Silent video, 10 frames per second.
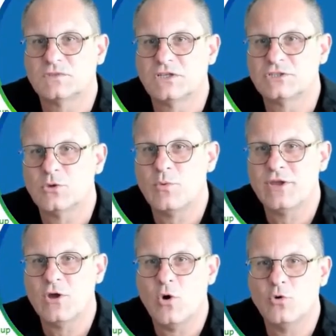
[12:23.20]
So we
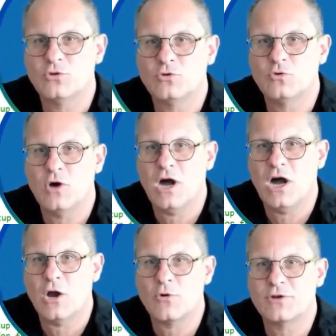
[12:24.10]
go to
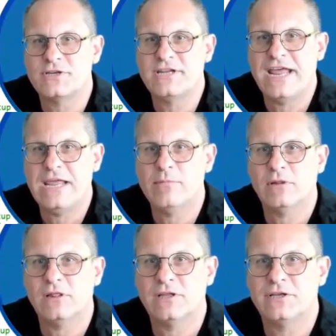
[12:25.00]
our
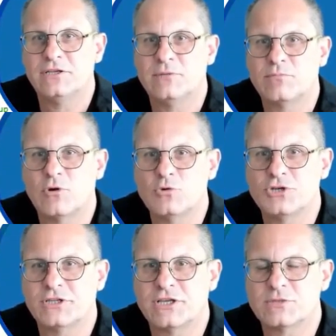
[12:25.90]
table in the
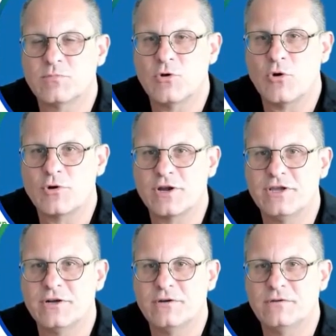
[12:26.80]
Project Explorer
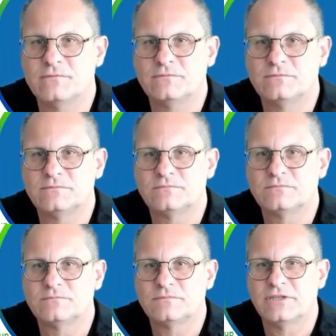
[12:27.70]
here
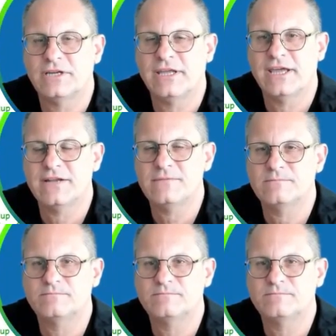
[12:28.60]
again.